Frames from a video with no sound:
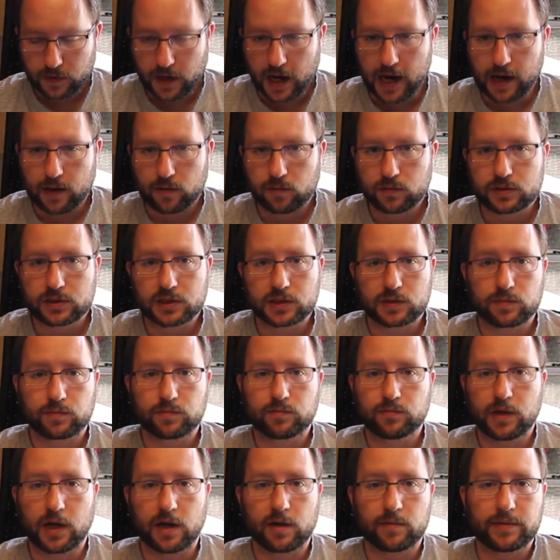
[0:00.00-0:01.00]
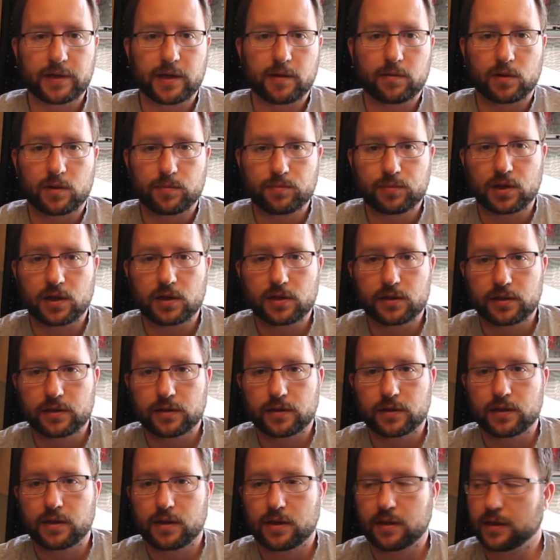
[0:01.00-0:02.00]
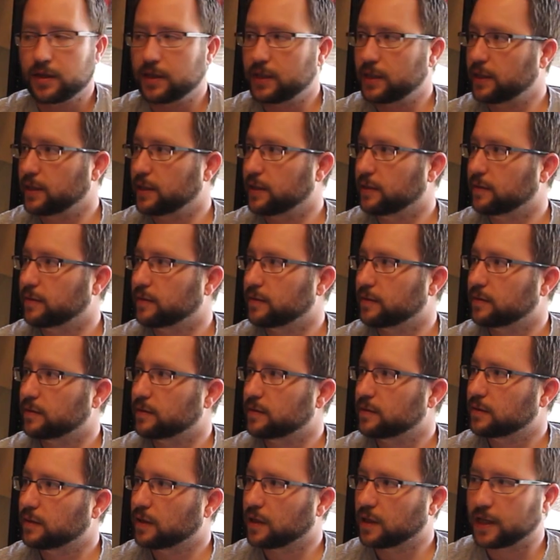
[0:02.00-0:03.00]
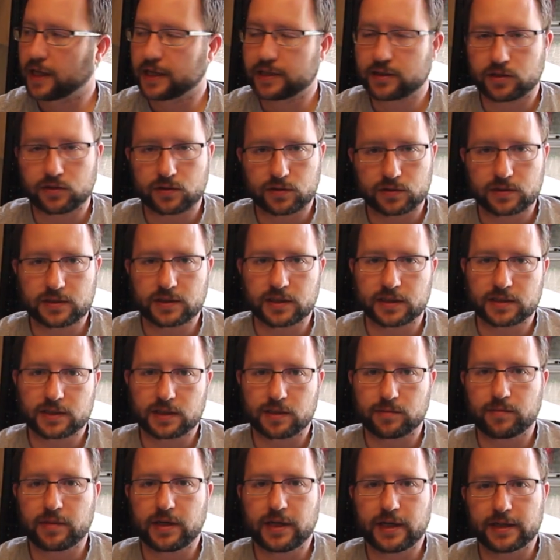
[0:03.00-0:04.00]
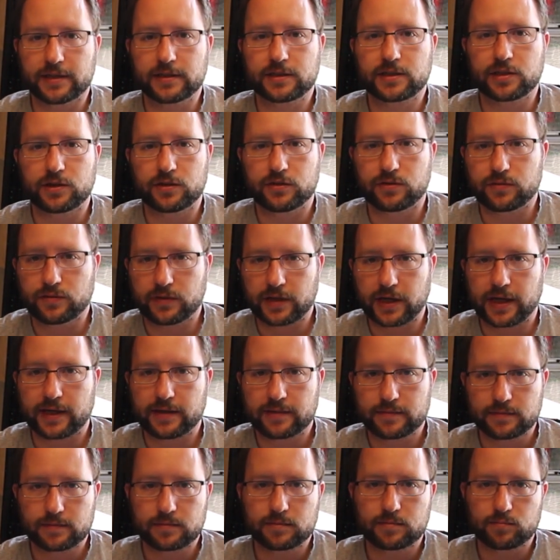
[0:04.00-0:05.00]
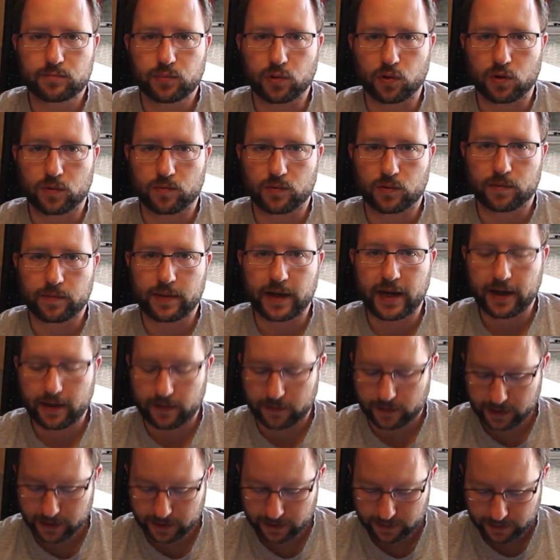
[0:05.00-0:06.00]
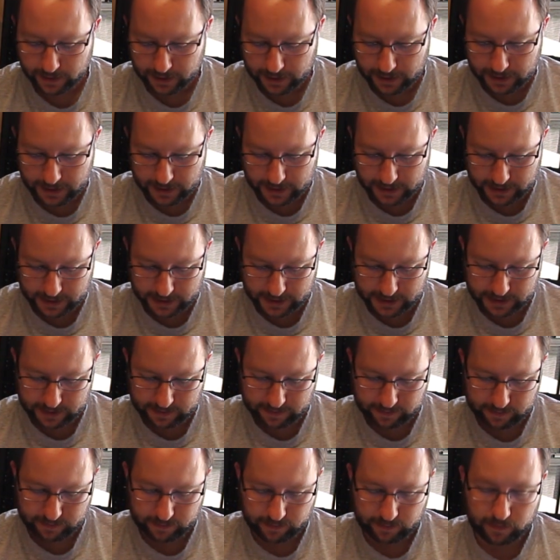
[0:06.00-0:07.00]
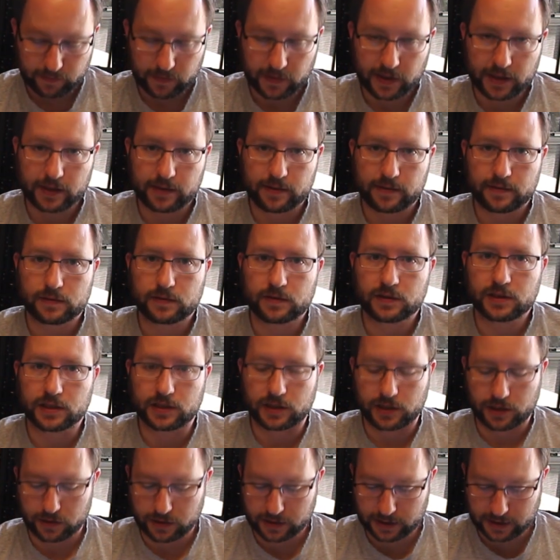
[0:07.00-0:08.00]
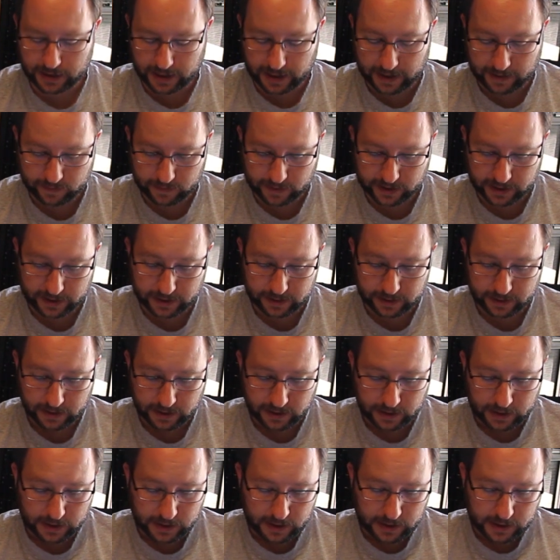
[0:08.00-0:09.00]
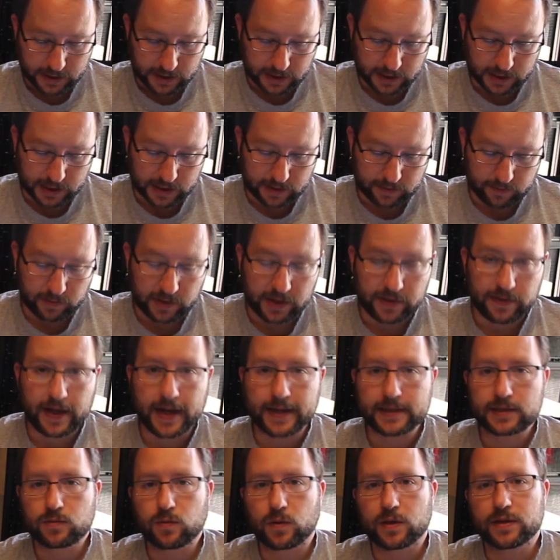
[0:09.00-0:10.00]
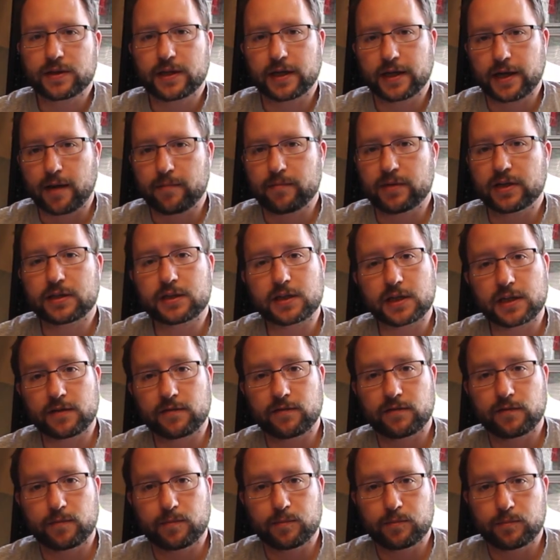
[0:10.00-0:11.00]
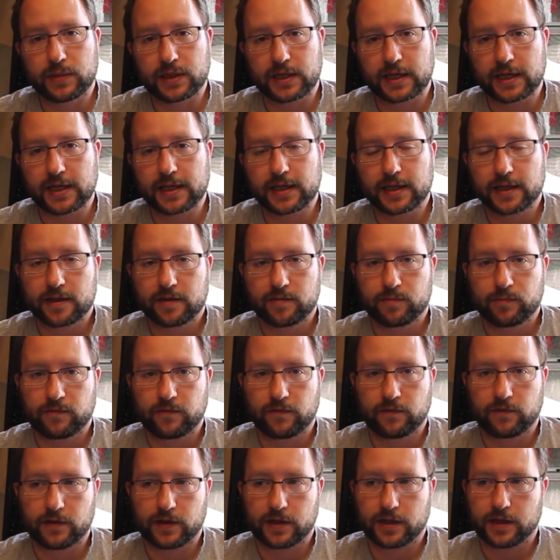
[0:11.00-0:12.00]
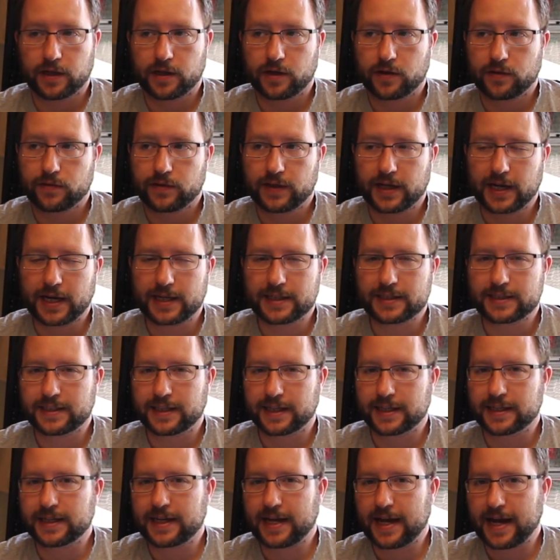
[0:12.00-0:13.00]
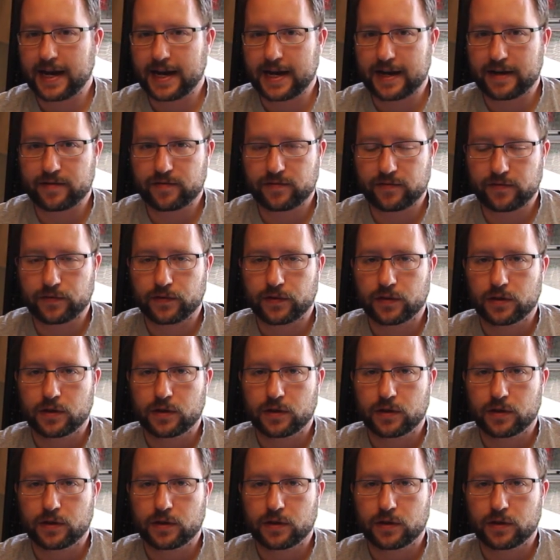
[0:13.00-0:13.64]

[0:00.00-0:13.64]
I'll be able to plug the electrical system into that portable battery and just use it that way. And that's one thing I mentioned at the beginning of the video, that I didn't have